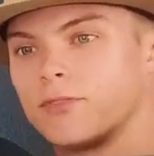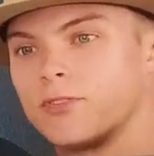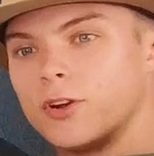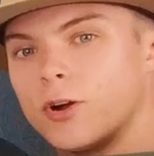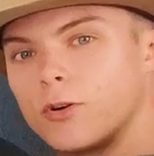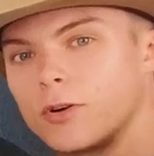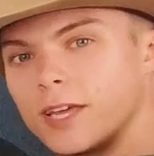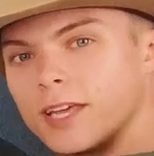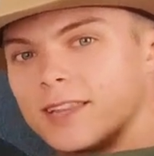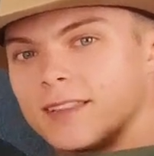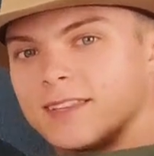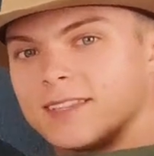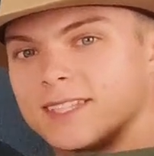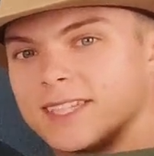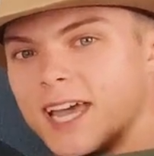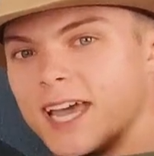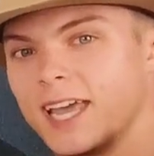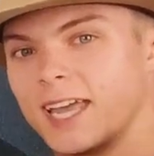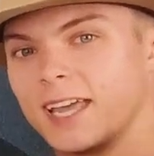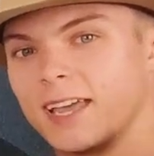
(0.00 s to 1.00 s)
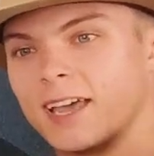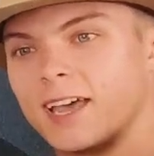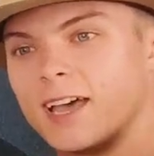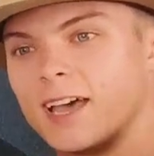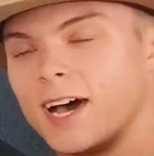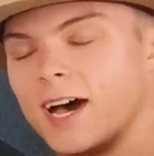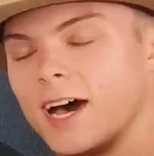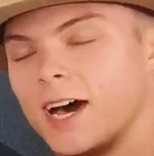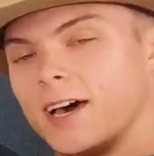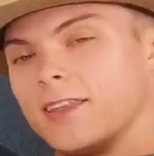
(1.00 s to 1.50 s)
If you don't get the saying,
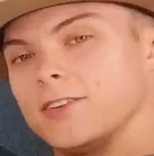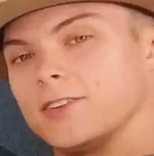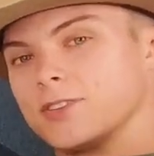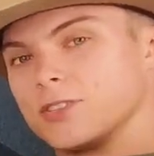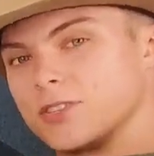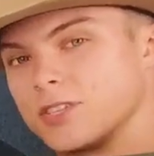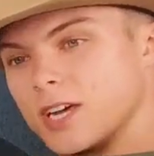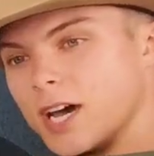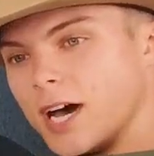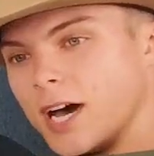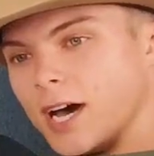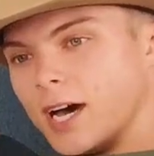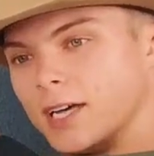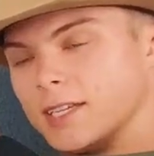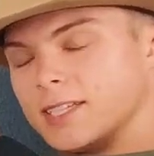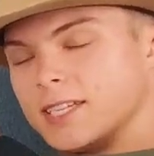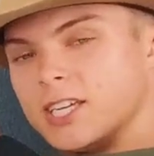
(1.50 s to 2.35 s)
uh, there's uh,